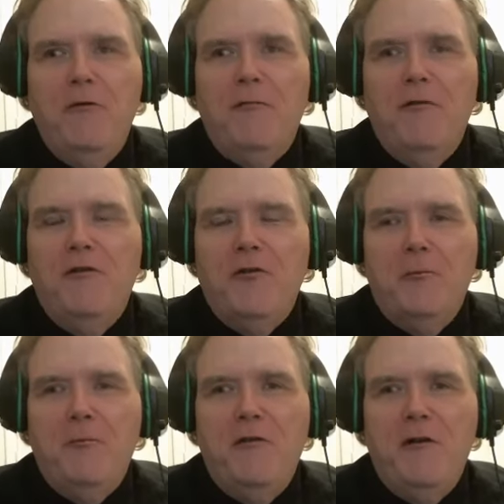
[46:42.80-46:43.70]
of us are going
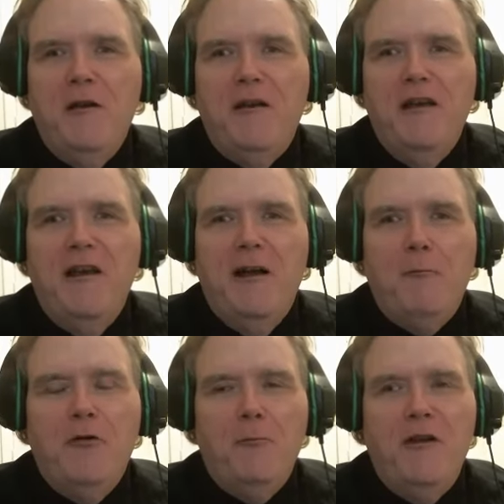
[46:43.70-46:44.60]
to be there again.
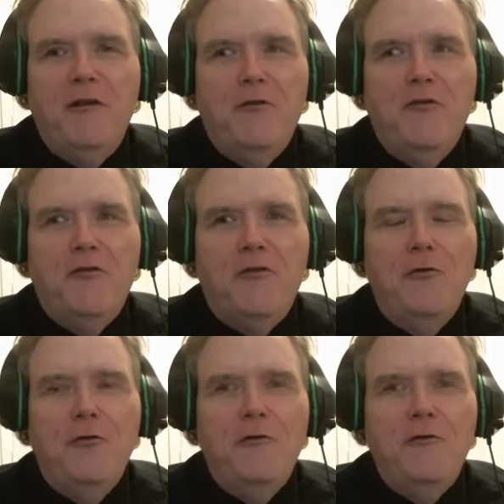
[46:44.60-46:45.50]
I'm going to be at the
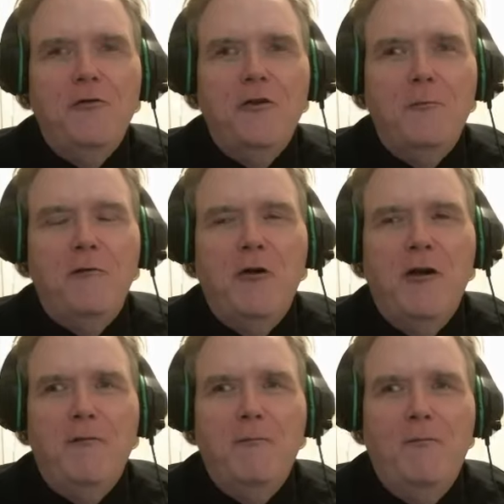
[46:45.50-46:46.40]
school. You're going to be where?